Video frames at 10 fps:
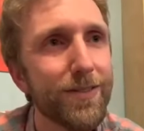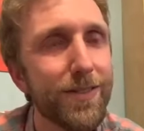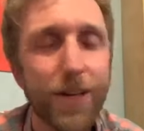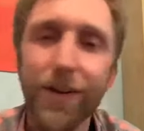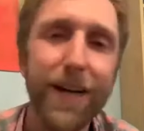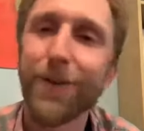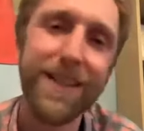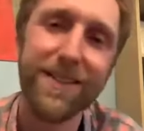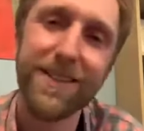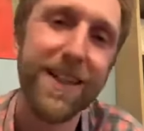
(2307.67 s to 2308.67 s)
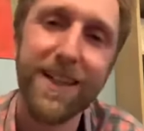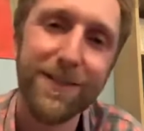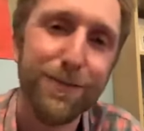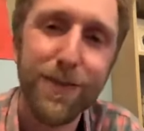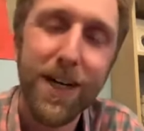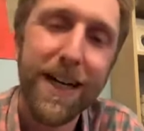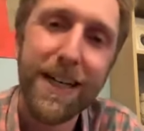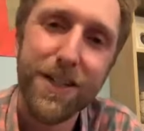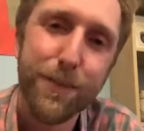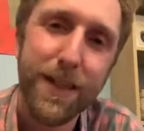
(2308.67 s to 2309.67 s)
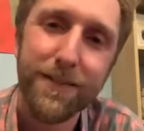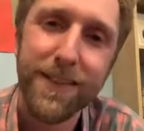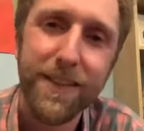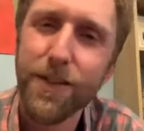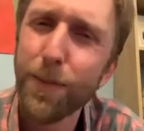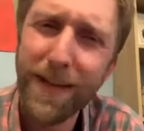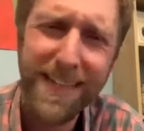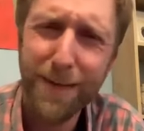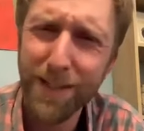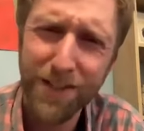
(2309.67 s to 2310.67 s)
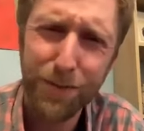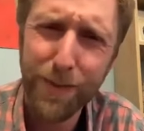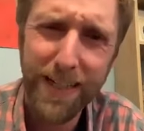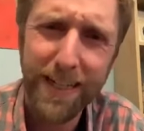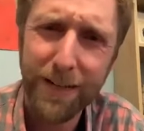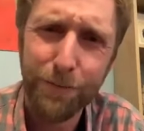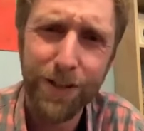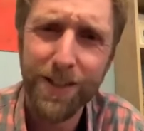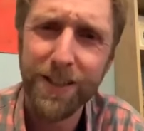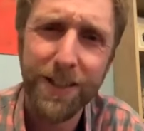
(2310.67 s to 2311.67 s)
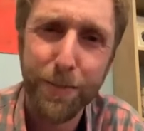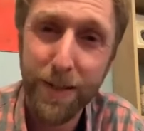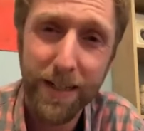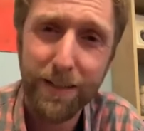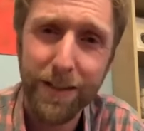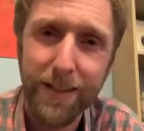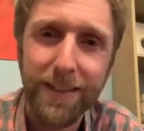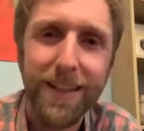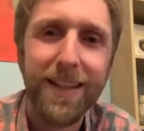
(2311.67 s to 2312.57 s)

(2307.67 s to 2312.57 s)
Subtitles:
Anyways, long answer, but the pandemic's too big, and we're still in the middle of it.